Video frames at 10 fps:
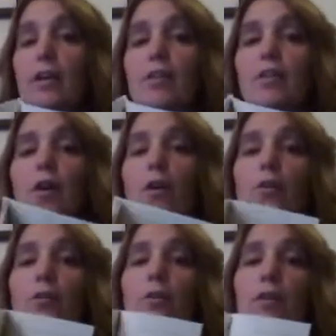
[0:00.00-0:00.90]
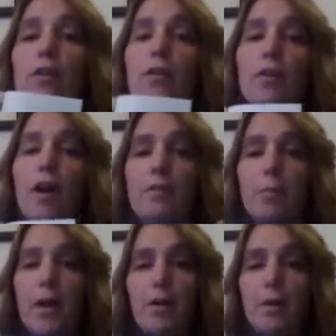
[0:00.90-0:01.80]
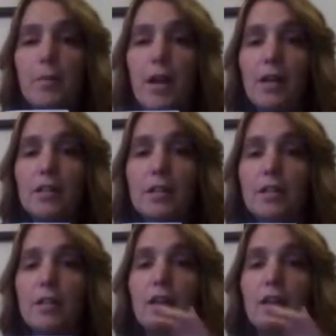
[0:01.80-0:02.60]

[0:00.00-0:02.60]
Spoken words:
So you'll have the parent page,